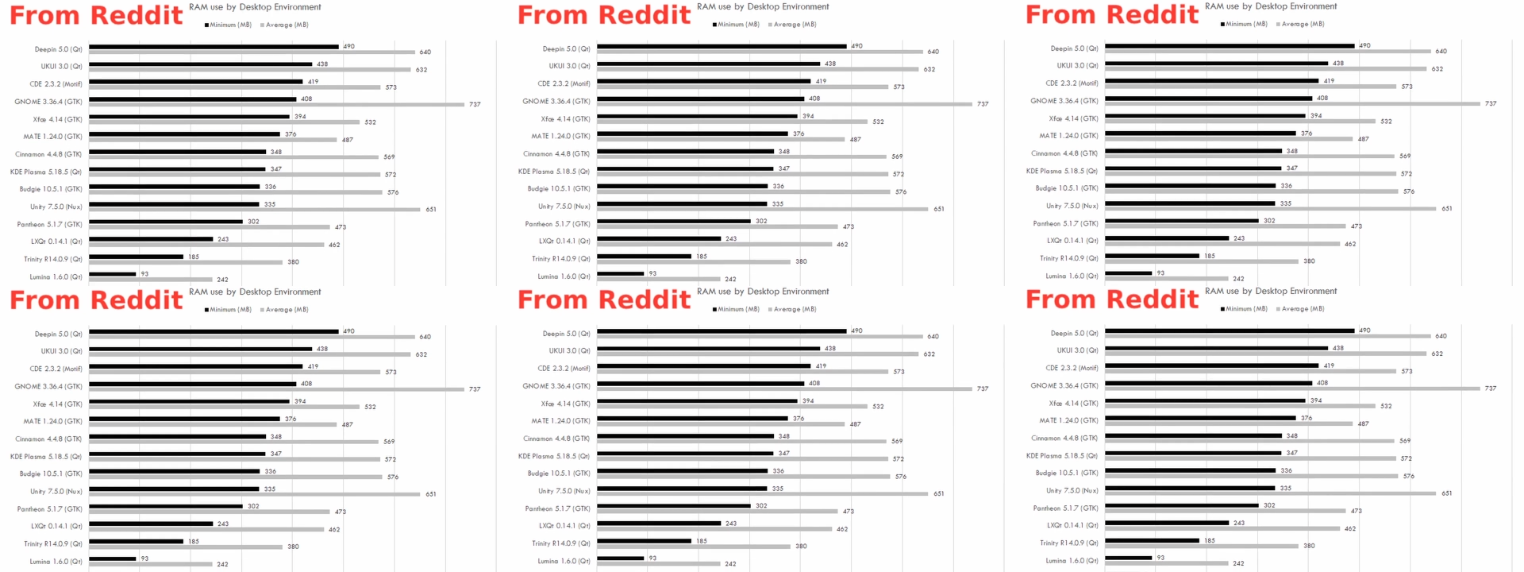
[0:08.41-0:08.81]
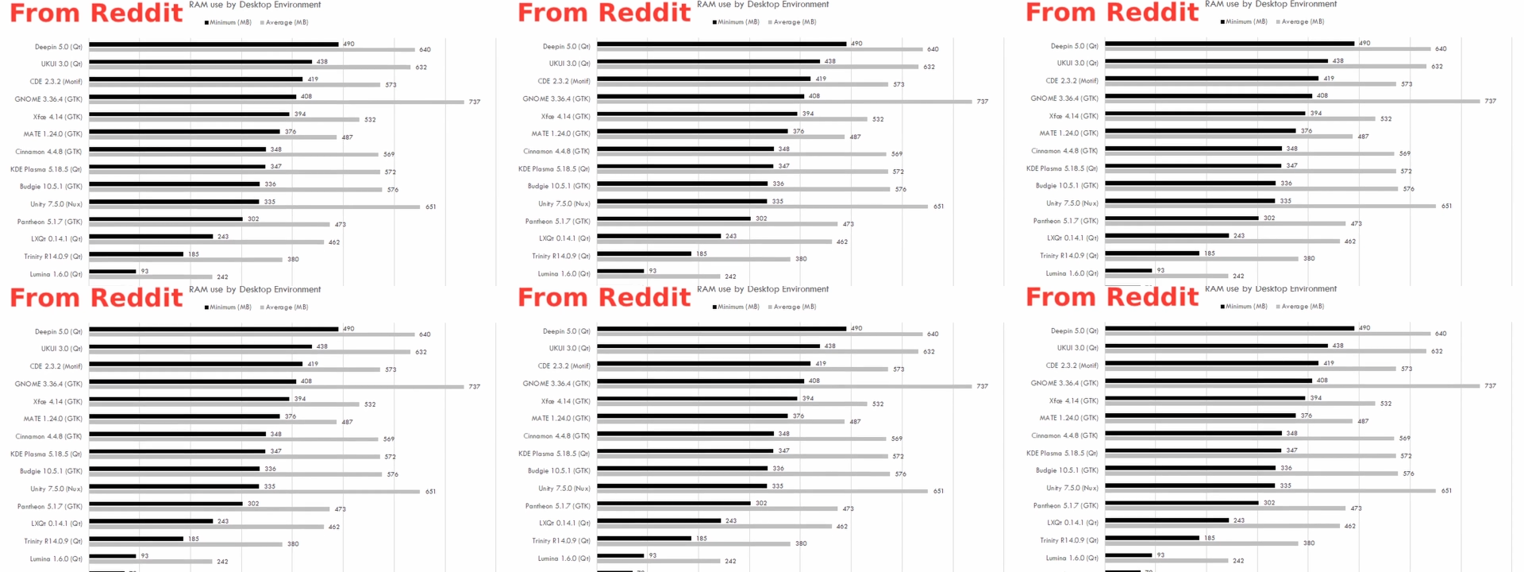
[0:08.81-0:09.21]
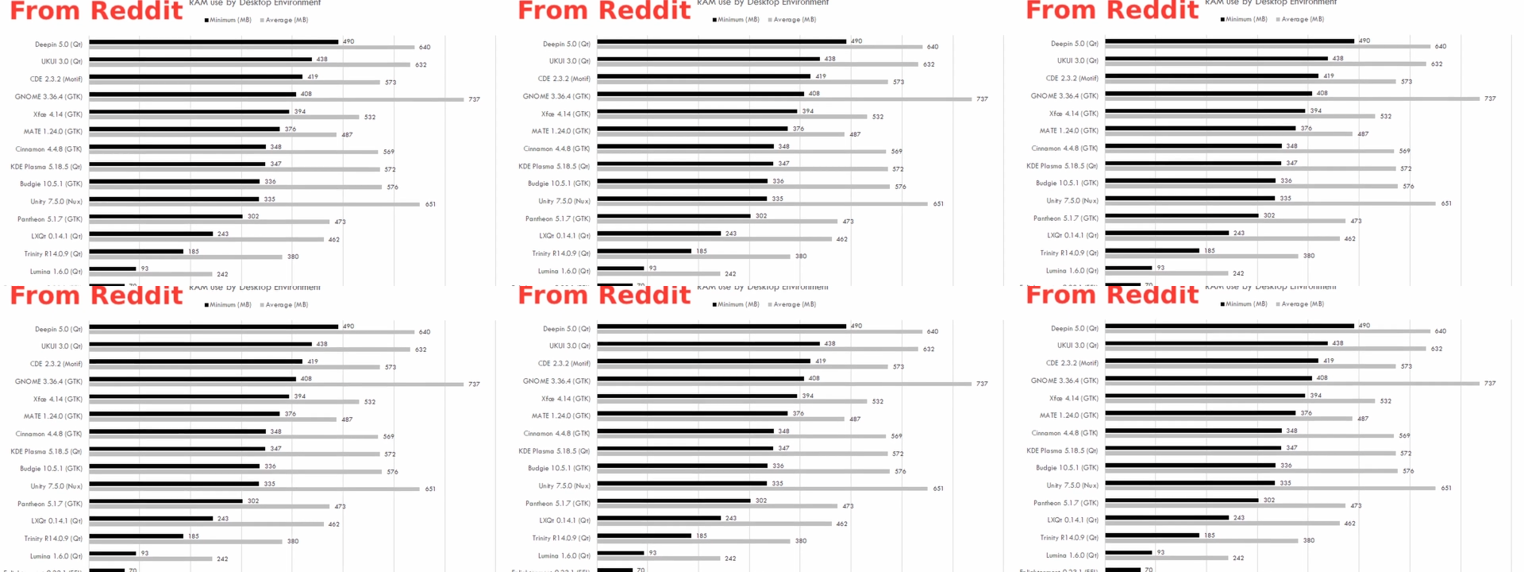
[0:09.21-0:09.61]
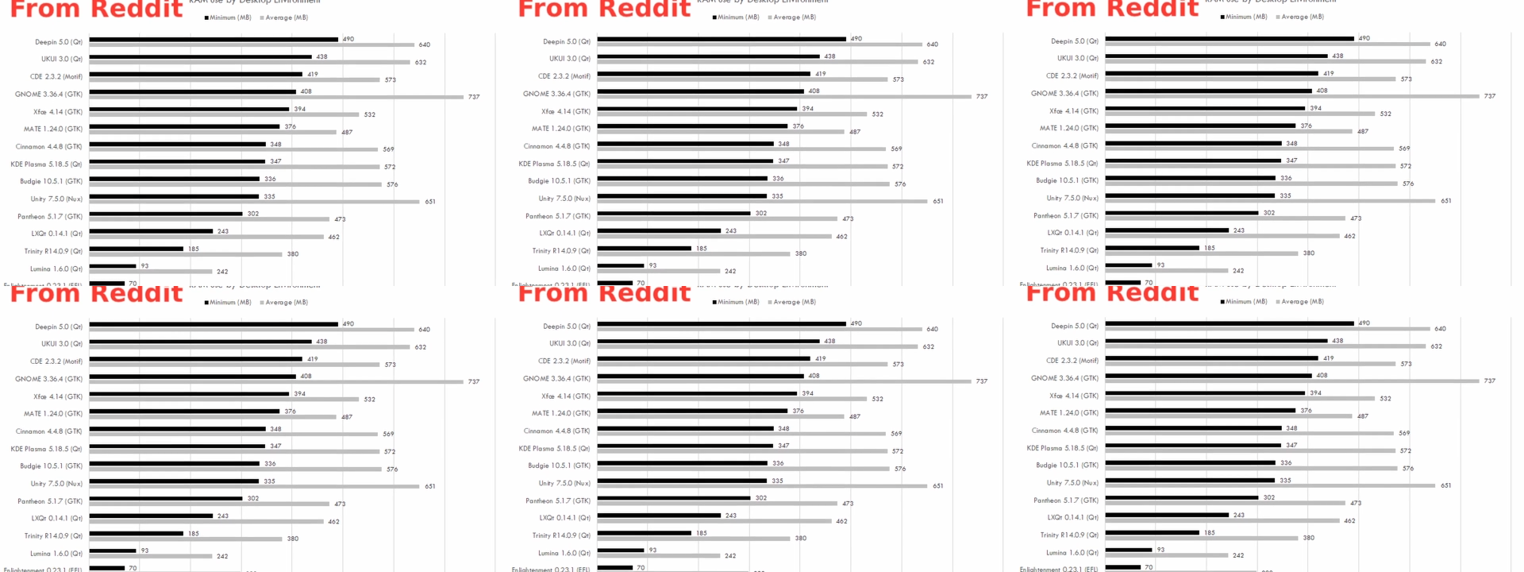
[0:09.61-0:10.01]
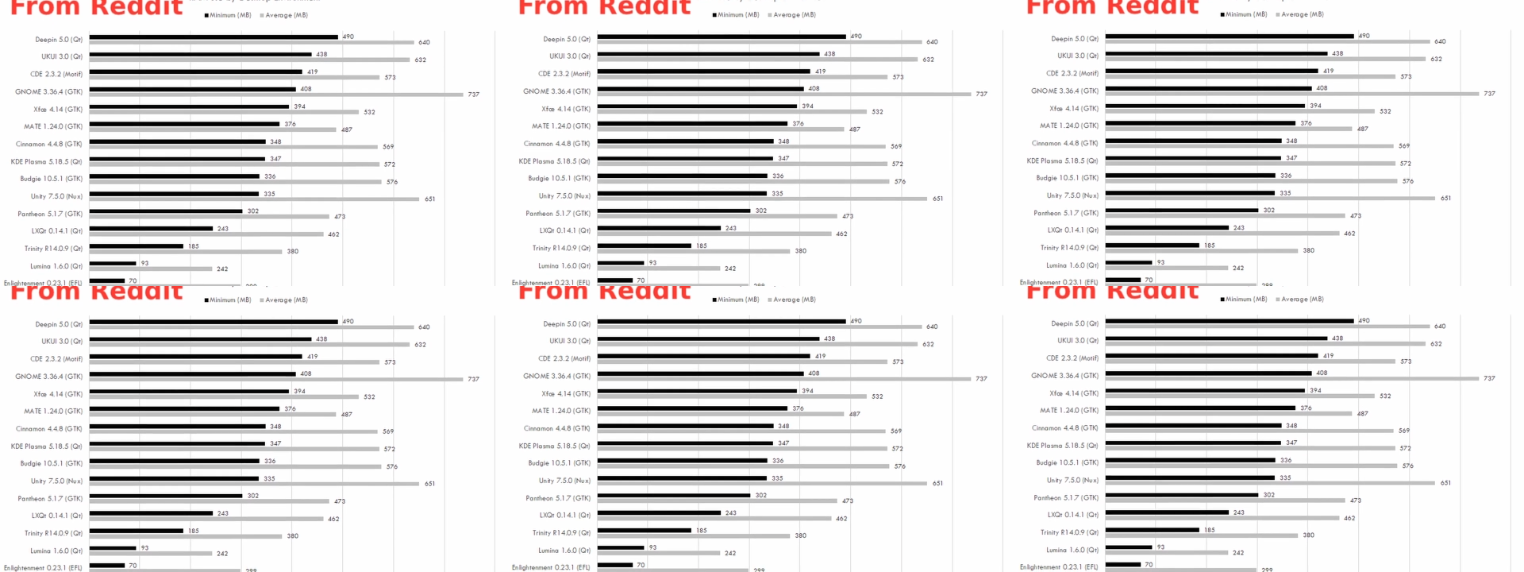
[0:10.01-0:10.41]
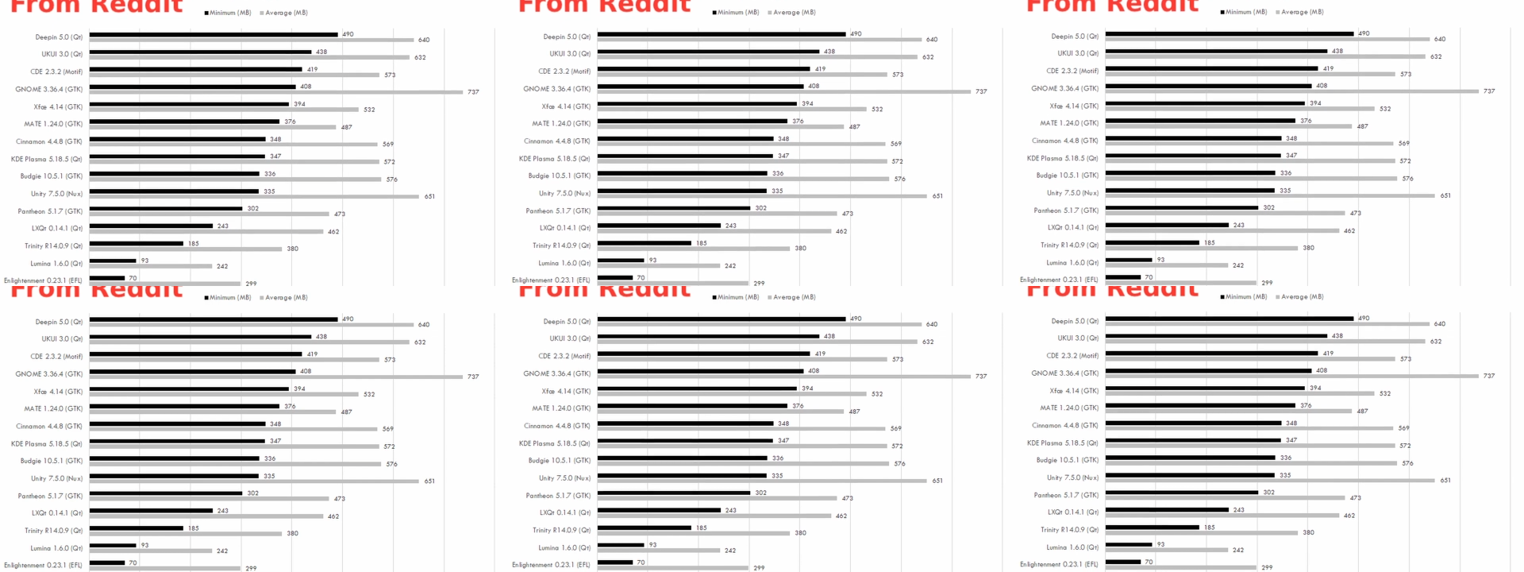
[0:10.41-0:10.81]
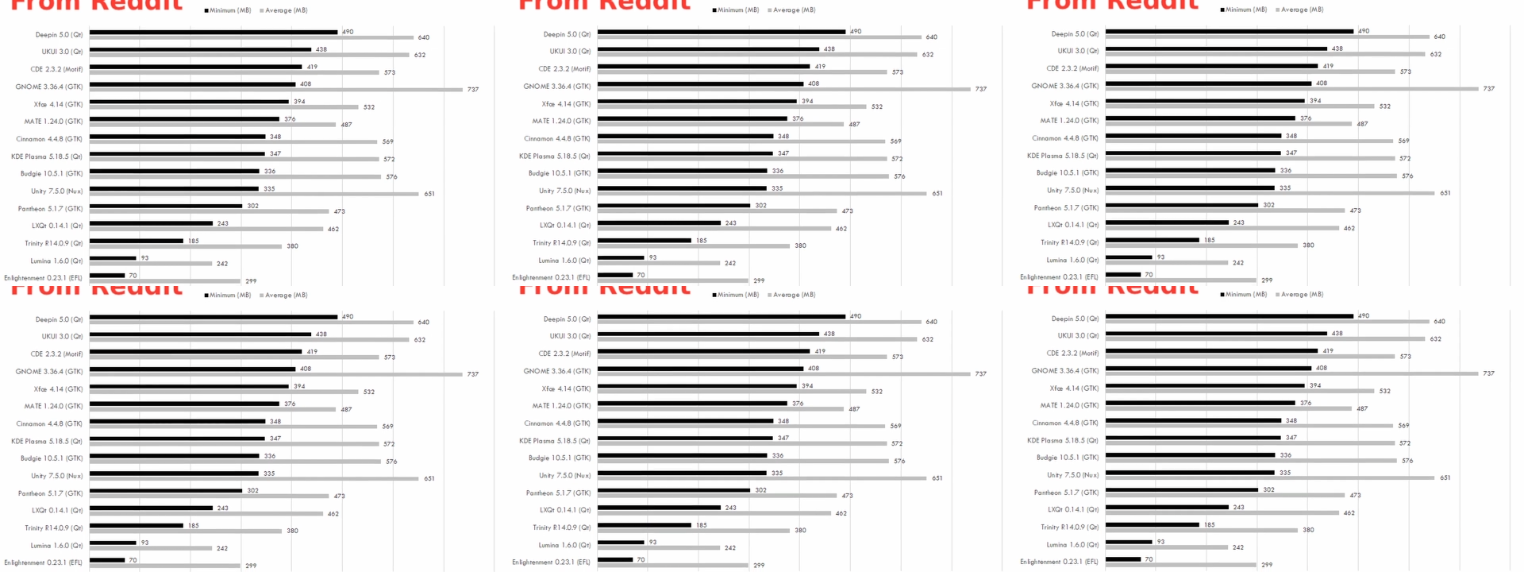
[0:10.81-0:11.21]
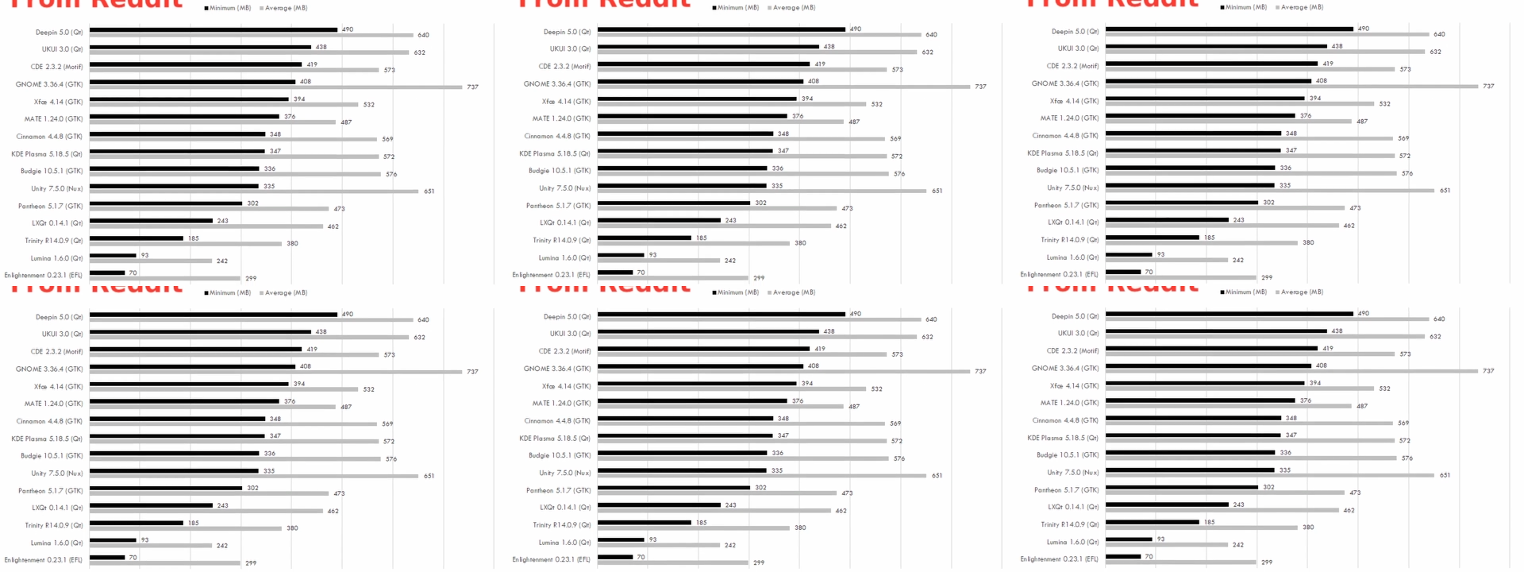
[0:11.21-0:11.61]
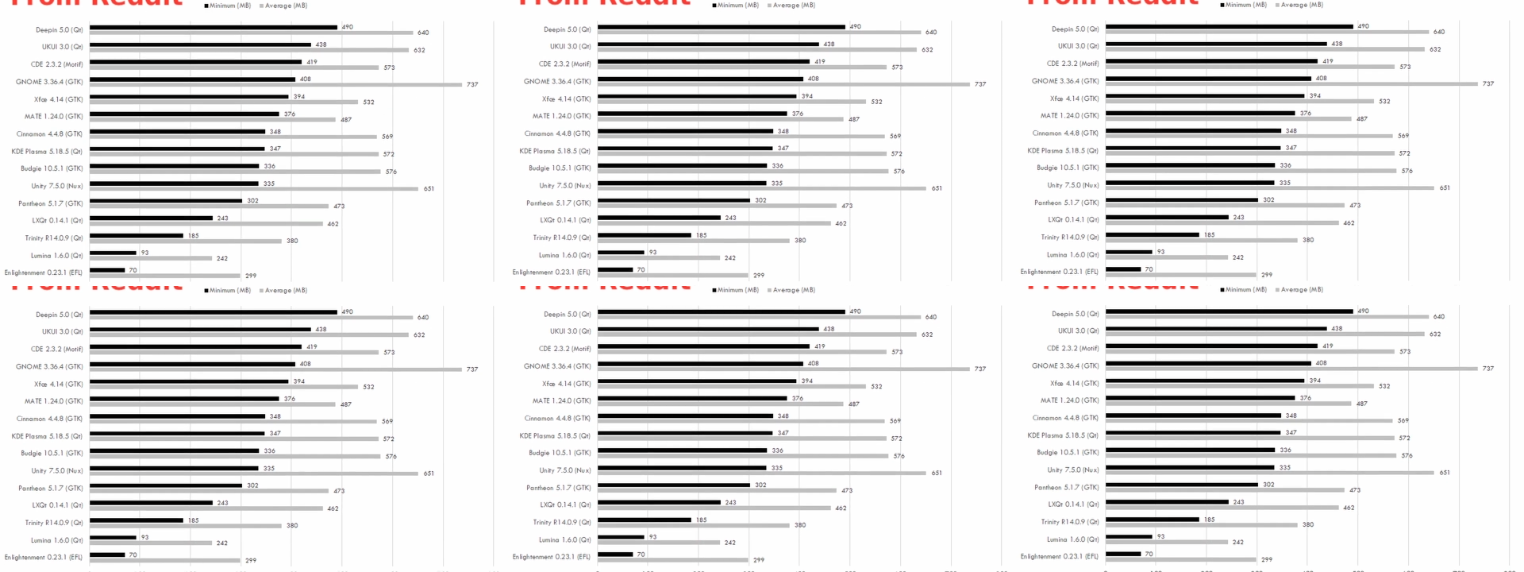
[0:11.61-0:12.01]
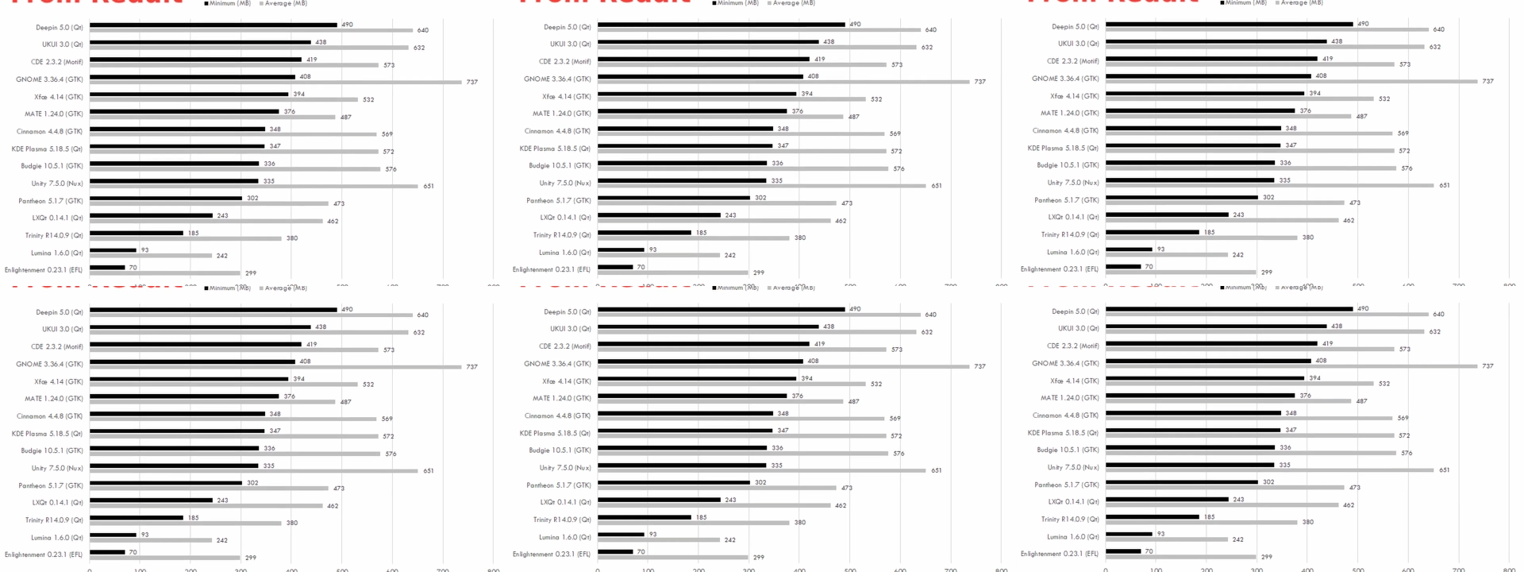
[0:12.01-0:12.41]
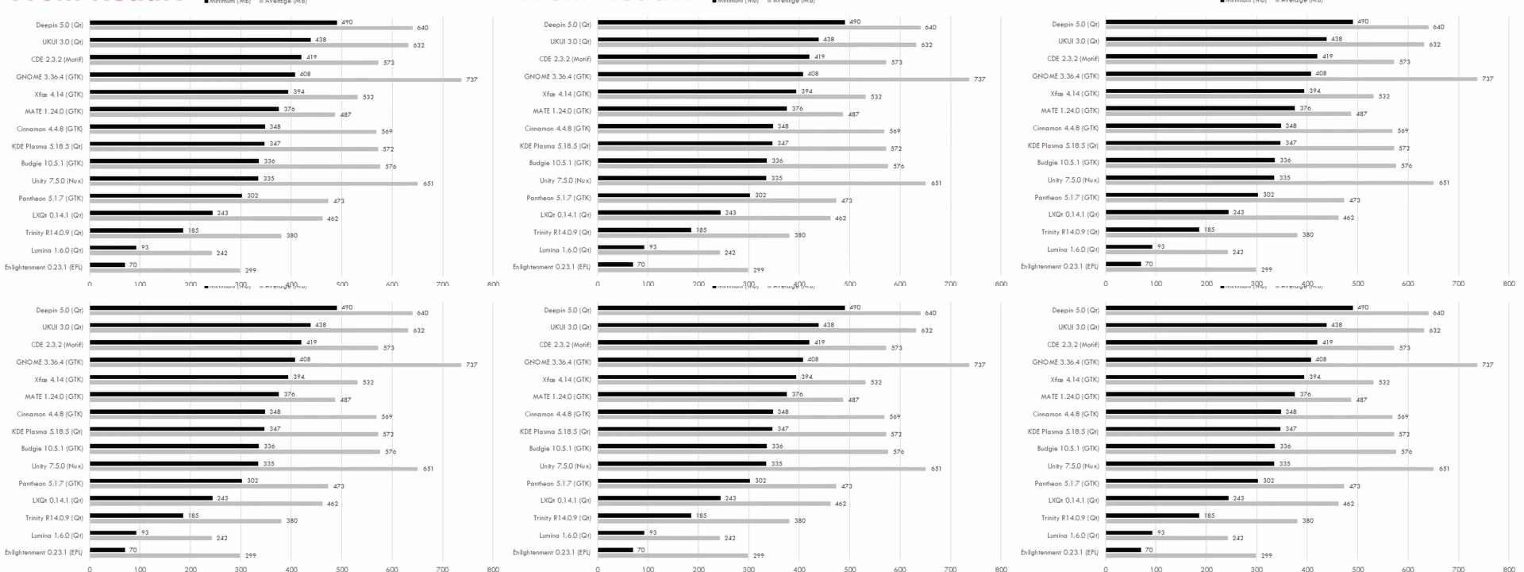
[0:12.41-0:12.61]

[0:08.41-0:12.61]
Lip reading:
Nobody's mouth can be seen.